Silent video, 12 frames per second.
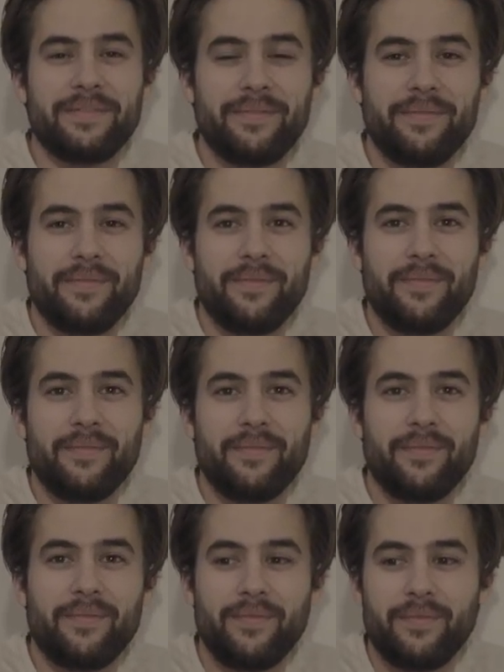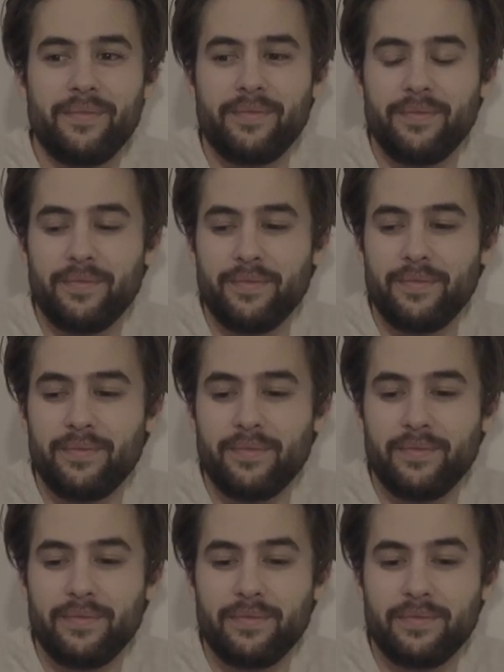
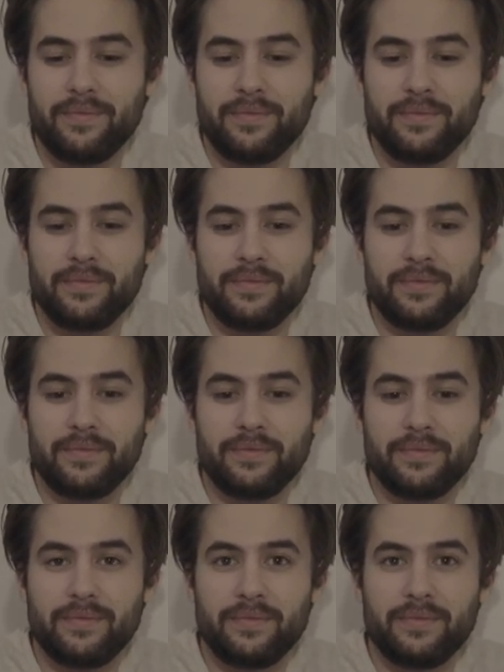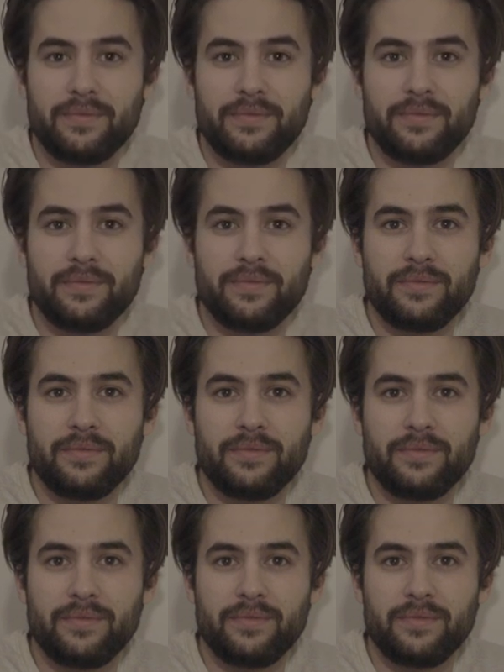
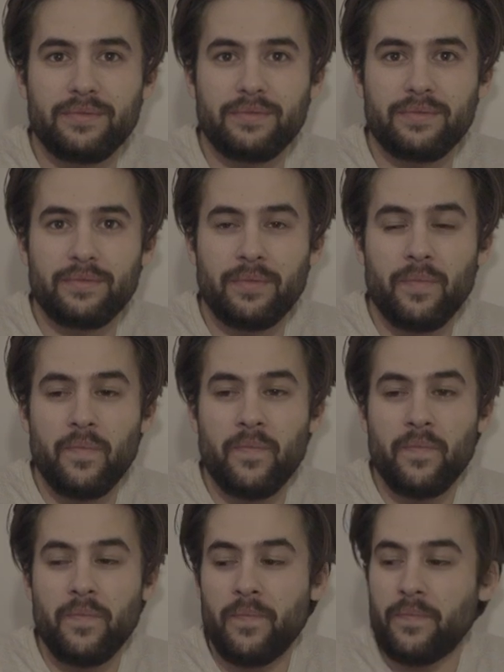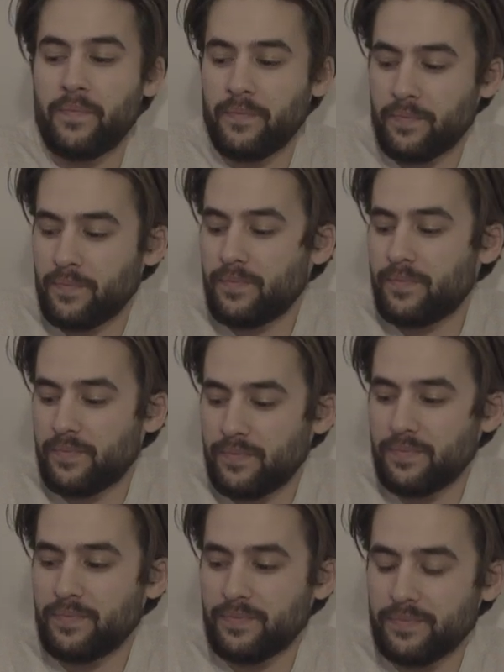
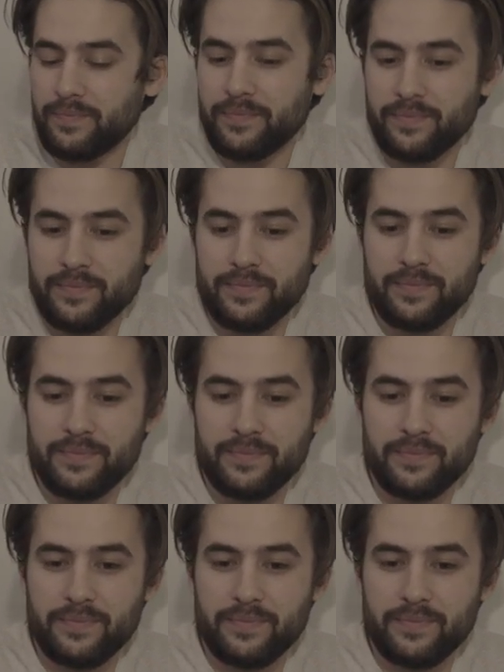No words are spoken by the person on screen.